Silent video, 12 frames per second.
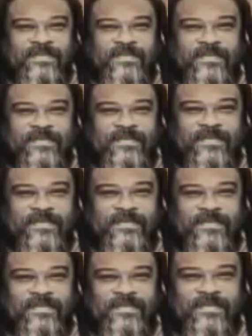
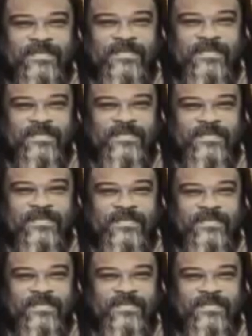
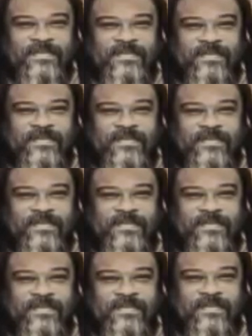
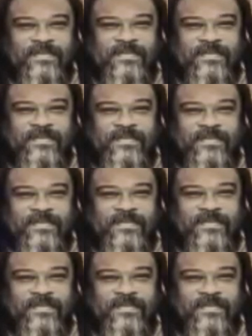The person shown says nothing.